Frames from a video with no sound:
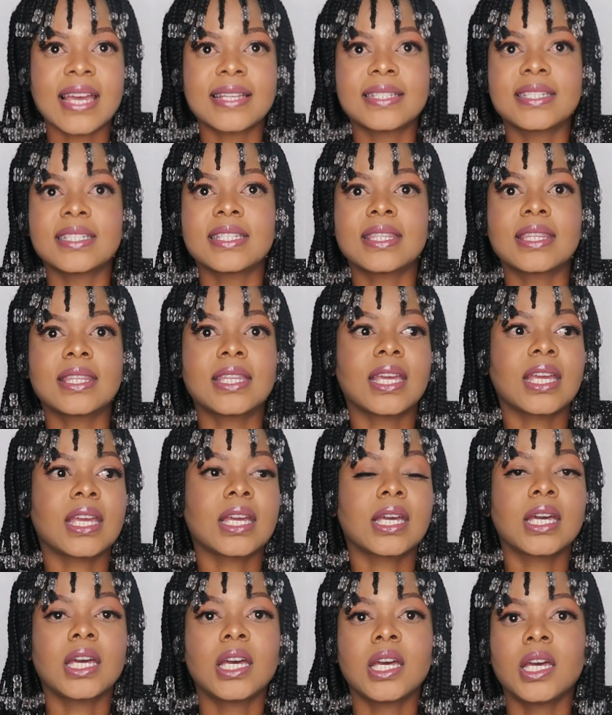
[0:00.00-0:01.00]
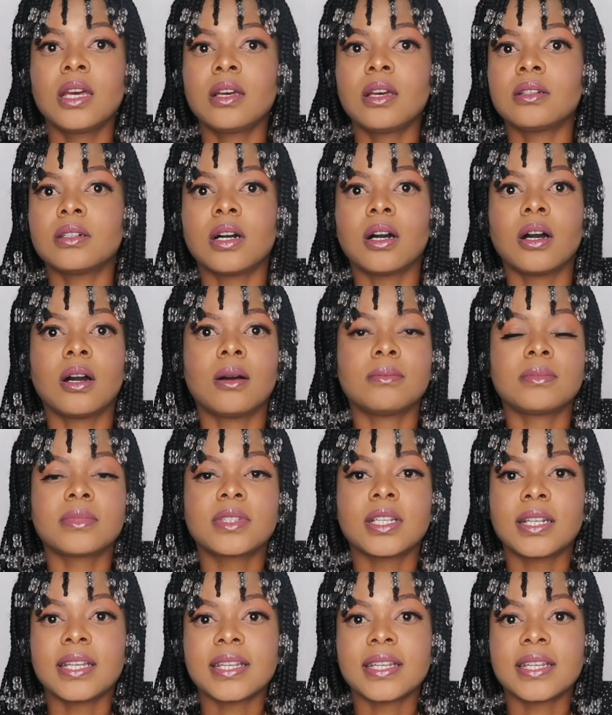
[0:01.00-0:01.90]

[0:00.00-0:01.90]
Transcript: I didn't think the